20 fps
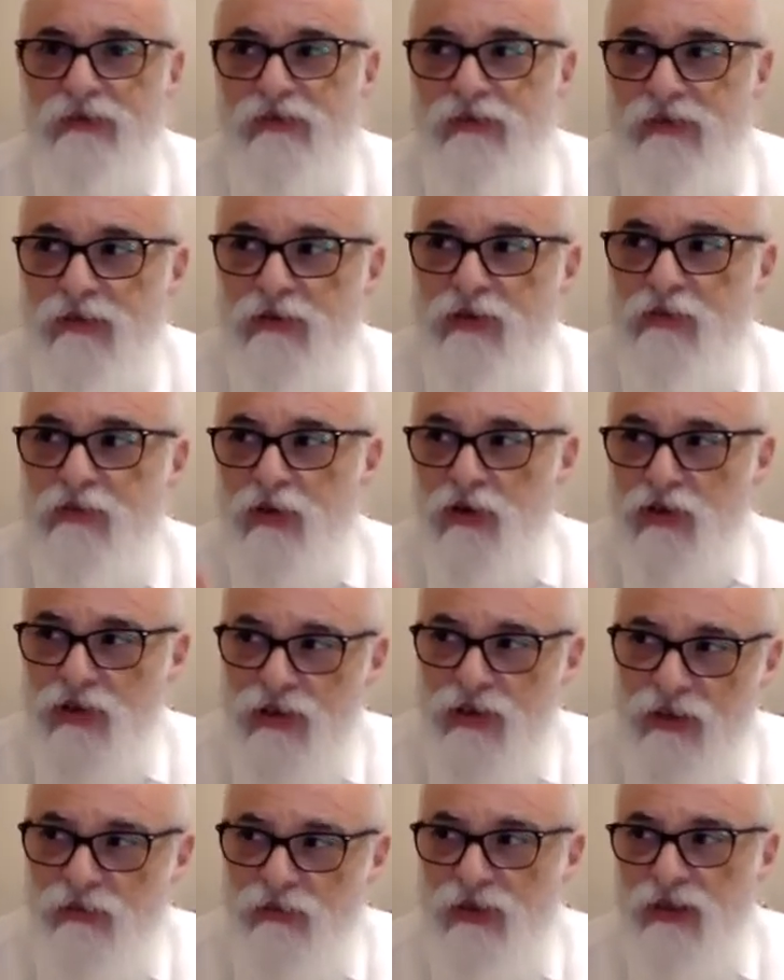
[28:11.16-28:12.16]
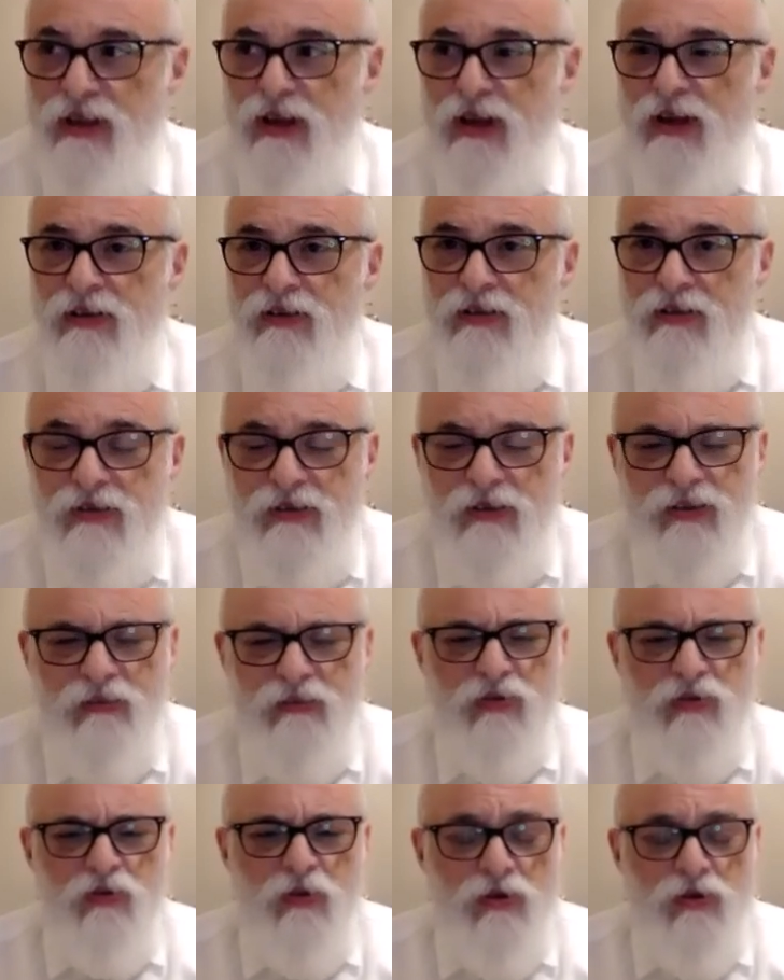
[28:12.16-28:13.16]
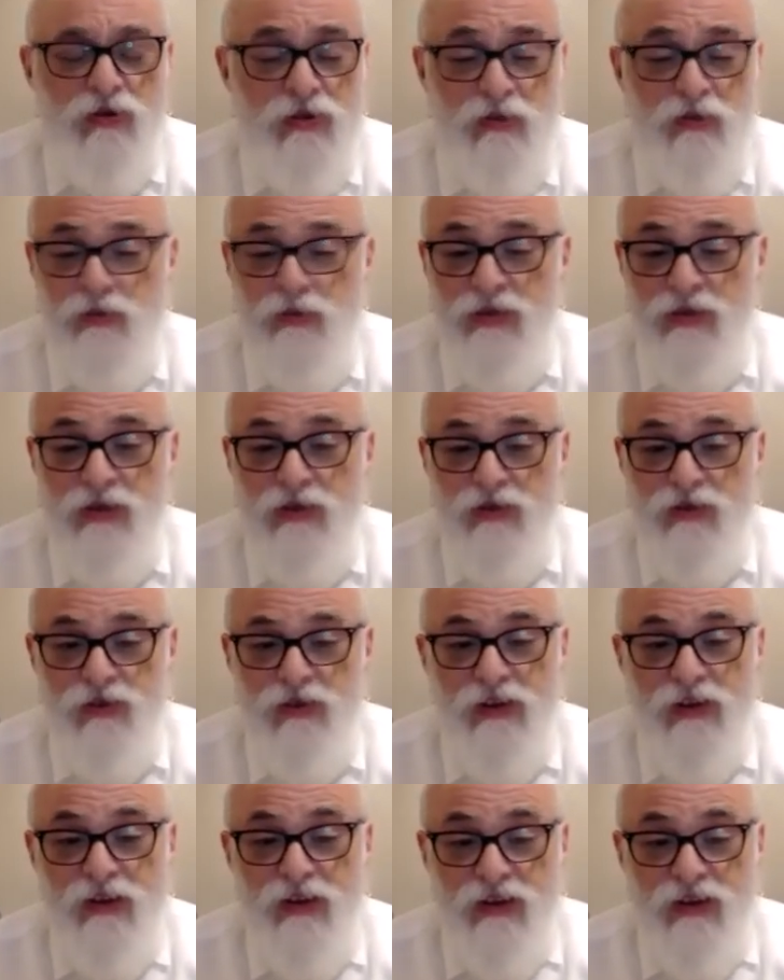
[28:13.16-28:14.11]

they was motioning them to dance, and they was watching them with such,